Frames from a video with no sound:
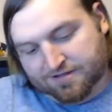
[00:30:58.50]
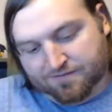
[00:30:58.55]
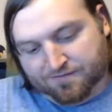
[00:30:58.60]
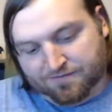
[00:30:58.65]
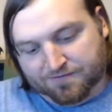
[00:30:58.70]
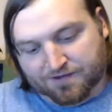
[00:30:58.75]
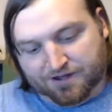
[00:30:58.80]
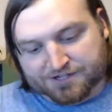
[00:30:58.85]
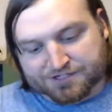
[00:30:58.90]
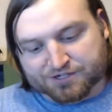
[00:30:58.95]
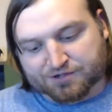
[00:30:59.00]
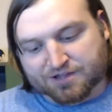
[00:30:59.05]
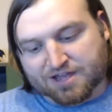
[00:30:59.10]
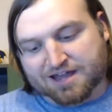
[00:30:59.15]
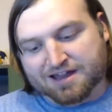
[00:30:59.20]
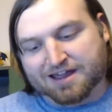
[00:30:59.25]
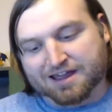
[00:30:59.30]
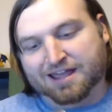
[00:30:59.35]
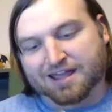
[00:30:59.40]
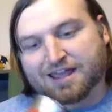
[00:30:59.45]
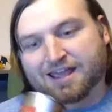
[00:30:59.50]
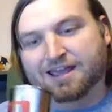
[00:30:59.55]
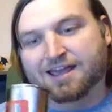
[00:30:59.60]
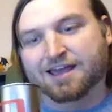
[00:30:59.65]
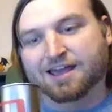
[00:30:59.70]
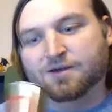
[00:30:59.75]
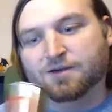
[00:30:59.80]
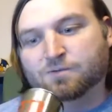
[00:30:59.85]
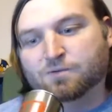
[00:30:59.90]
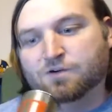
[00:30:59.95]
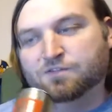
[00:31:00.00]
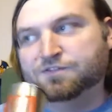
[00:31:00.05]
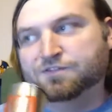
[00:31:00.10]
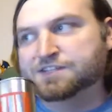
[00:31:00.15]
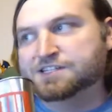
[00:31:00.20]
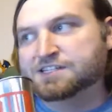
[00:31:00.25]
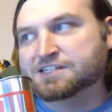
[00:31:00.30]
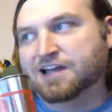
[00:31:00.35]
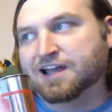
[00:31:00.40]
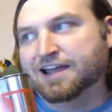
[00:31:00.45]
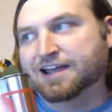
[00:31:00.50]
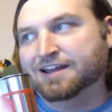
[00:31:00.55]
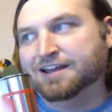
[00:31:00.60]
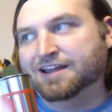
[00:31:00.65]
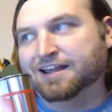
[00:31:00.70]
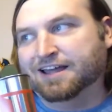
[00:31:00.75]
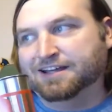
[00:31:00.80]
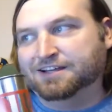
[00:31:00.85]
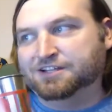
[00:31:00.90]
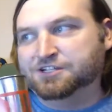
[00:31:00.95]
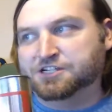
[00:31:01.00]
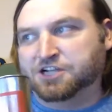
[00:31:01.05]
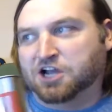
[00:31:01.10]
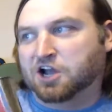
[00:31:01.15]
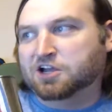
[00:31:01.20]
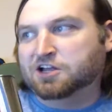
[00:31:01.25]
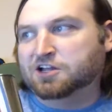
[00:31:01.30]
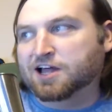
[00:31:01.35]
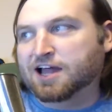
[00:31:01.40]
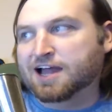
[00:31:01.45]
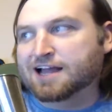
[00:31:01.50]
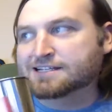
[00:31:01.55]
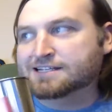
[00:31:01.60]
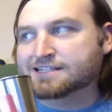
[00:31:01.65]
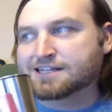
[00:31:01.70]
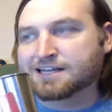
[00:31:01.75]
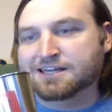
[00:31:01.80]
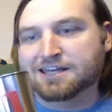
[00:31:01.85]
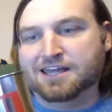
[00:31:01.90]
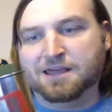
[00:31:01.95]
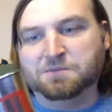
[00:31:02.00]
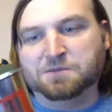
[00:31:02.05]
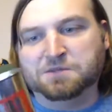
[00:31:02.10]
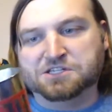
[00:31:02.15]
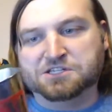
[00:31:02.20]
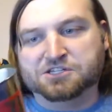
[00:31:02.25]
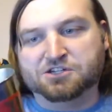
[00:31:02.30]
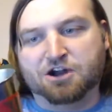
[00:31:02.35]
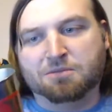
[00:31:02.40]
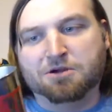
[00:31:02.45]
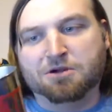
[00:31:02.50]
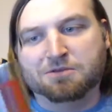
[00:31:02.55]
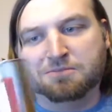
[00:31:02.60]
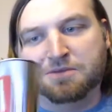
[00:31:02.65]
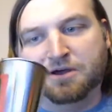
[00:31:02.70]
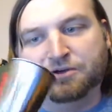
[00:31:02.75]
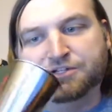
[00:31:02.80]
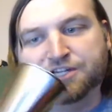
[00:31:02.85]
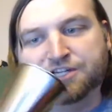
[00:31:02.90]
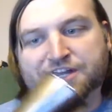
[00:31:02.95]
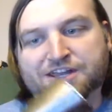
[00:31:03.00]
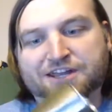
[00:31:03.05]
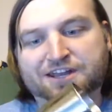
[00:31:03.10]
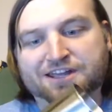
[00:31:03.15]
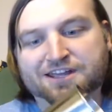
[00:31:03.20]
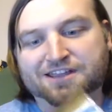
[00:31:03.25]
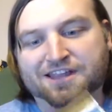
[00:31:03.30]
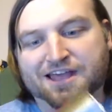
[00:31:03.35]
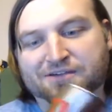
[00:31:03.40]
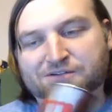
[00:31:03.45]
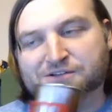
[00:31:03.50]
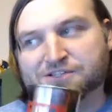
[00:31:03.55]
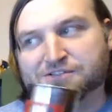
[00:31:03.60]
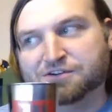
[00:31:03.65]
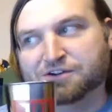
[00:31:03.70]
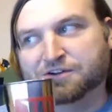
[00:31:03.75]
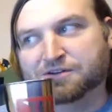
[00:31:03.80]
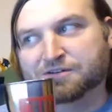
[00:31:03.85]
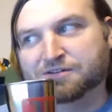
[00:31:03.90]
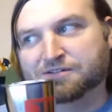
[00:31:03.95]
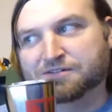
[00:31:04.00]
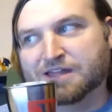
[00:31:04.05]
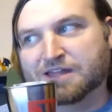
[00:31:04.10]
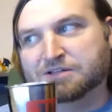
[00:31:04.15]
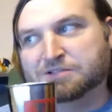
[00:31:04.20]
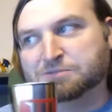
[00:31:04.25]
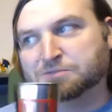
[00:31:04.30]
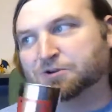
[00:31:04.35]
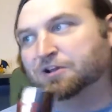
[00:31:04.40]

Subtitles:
also got a Wolfenstein like shot glass that came with a strawberry milkshake in it. That was pretty